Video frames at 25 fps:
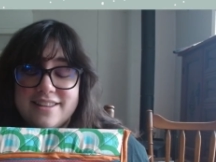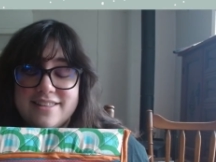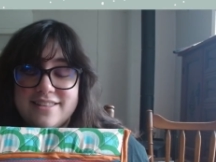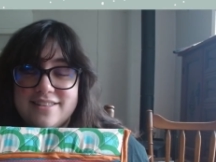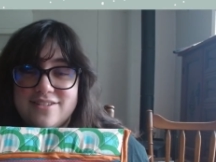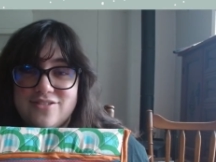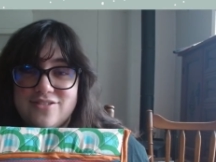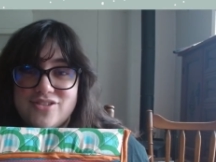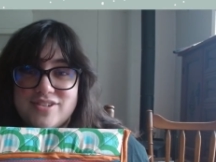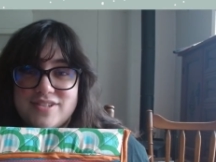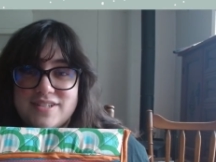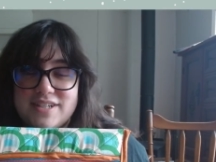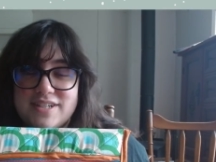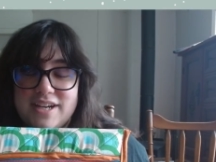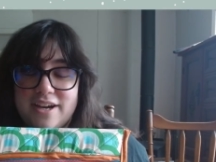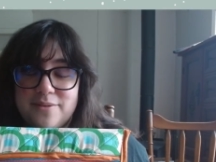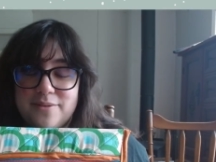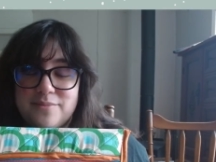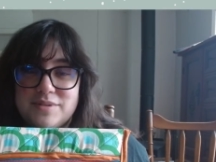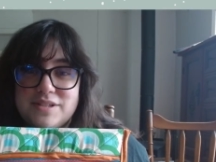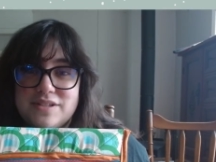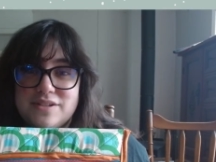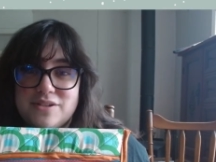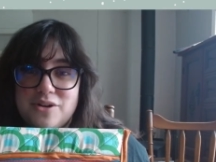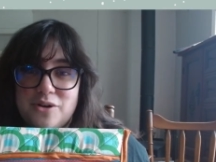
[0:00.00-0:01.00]
just
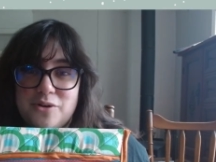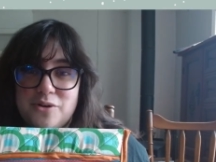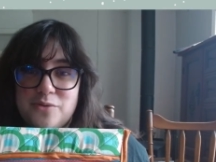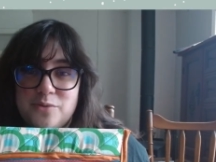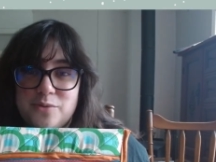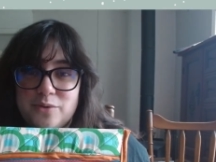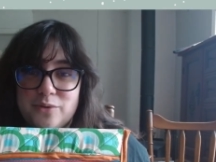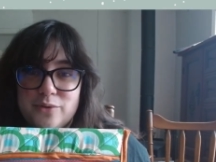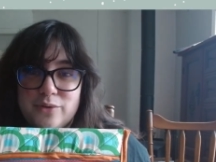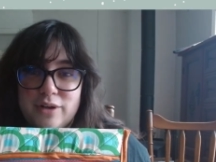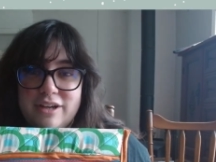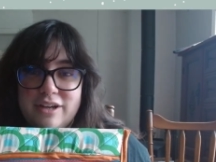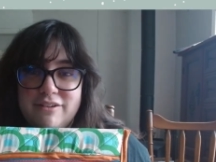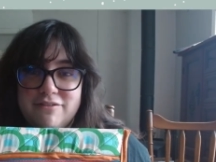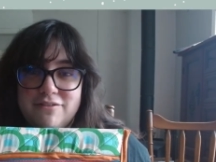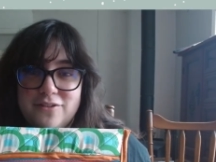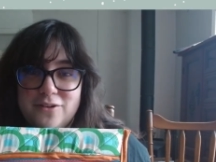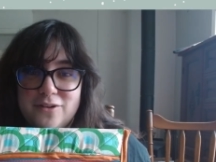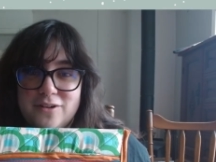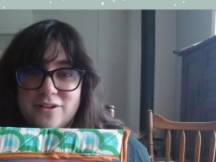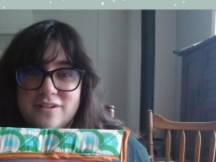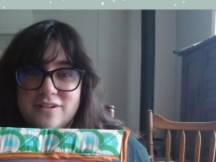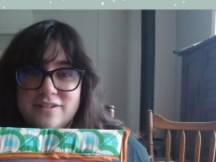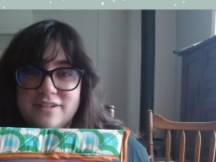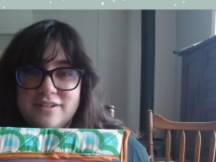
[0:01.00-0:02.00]
am so
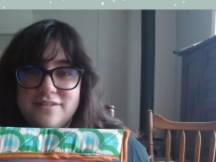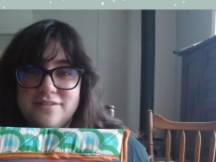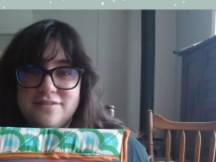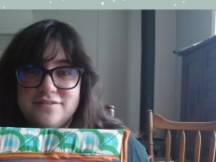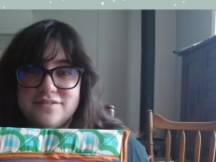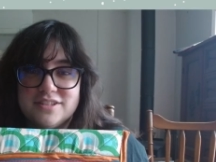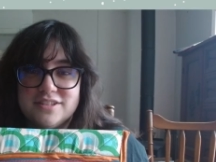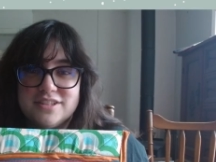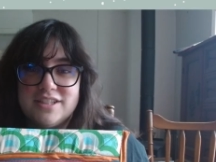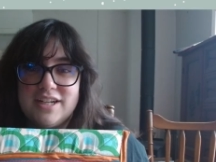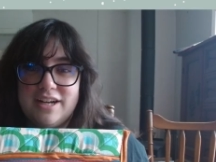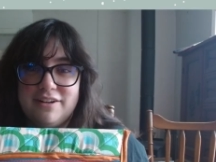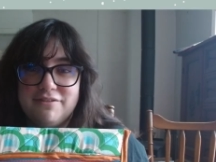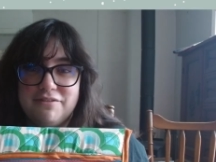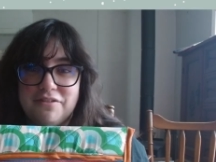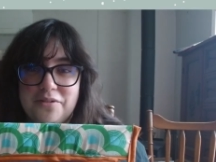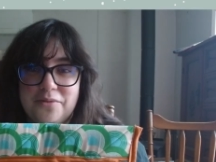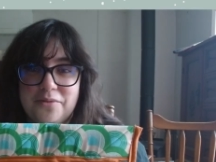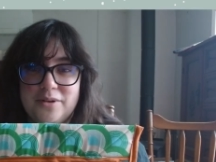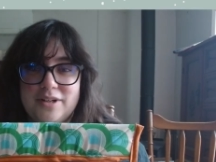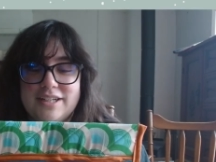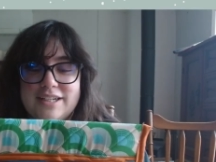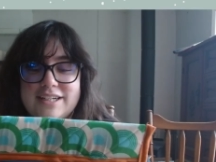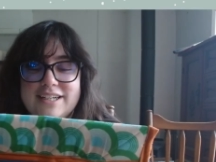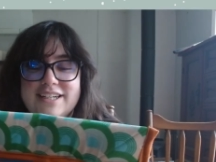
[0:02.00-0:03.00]
grateful for
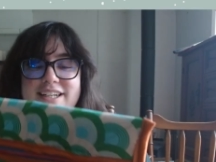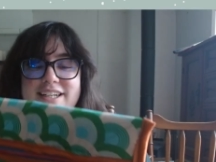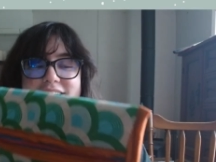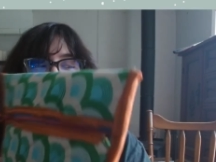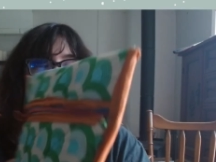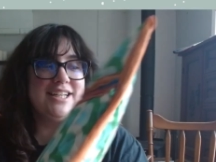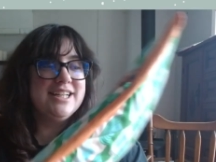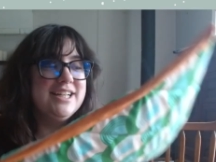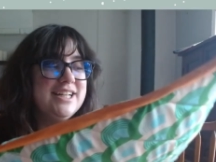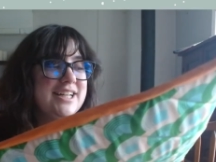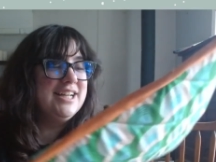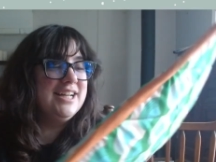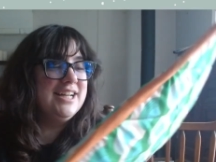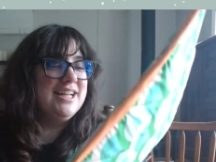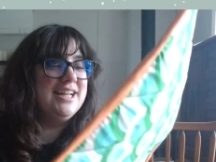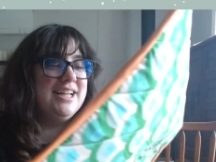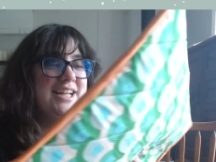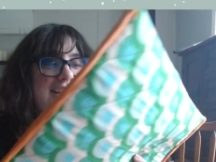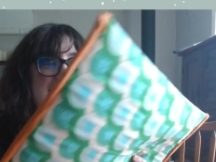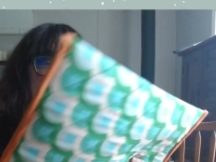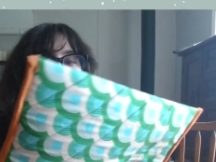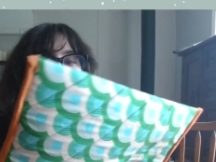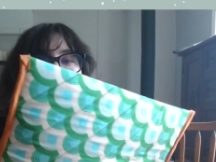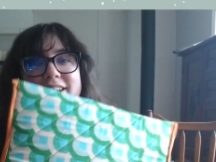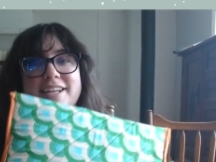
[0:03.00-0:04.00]
everyone.
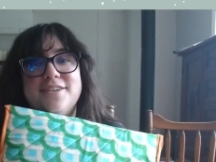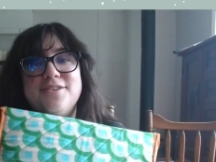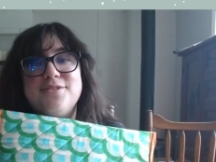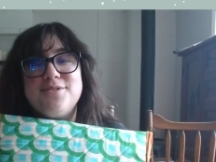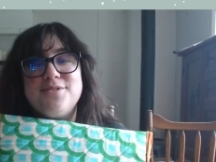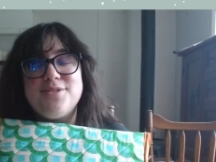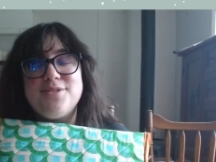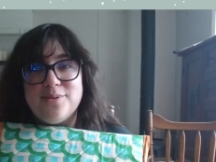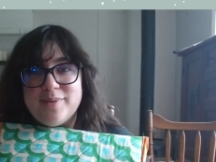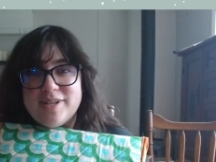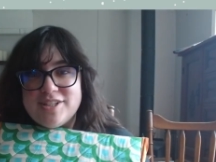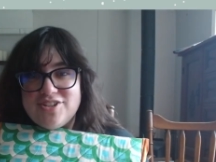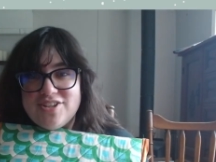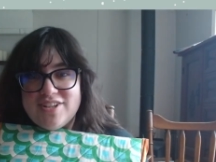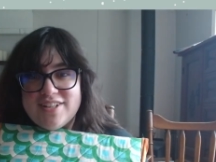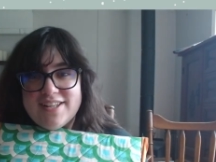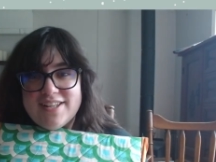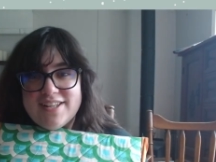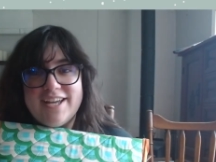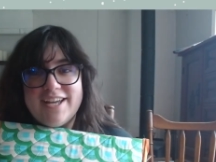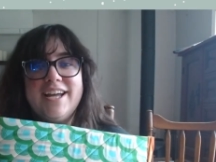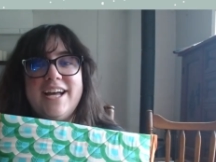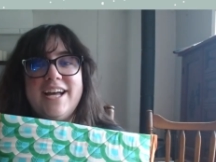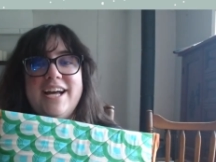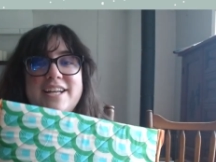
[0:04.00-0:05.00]
Thank you so much,
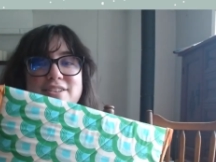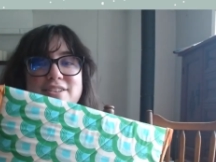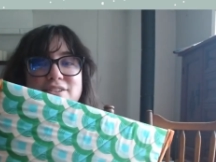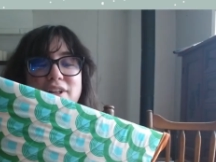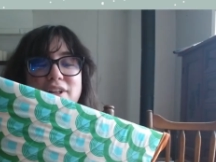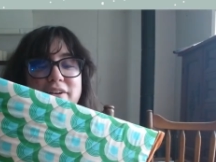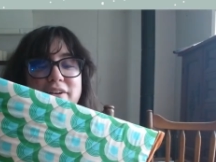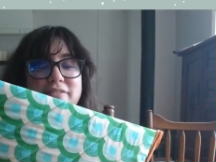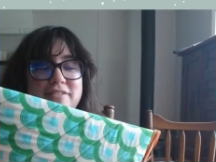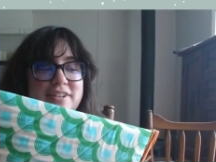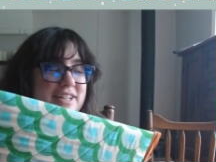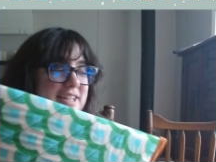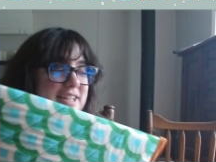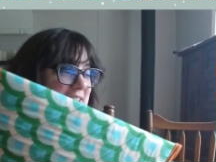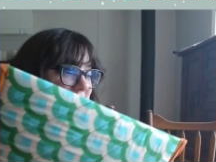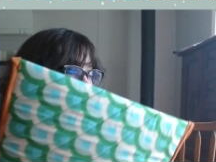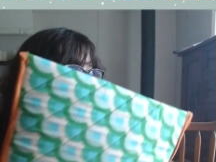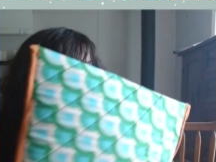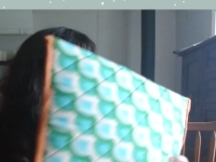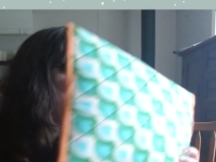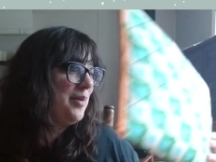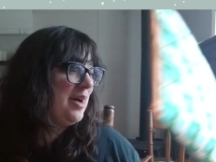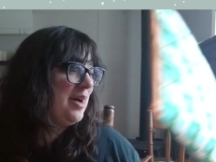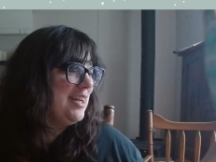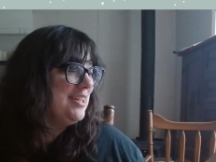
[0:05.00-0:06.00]
Eli. I love it
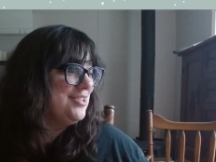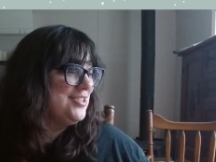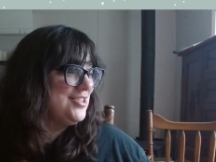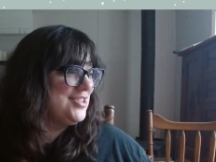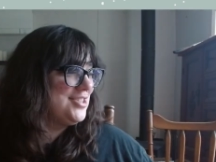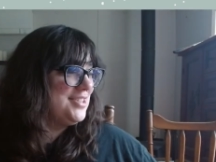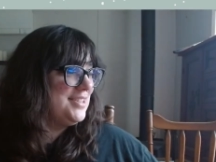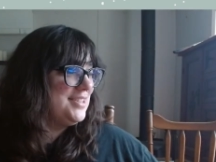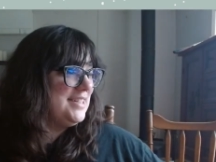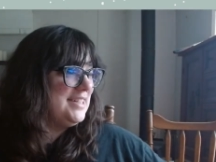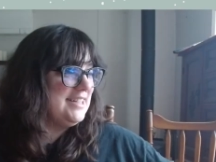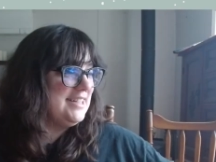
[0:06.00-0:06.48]
so much.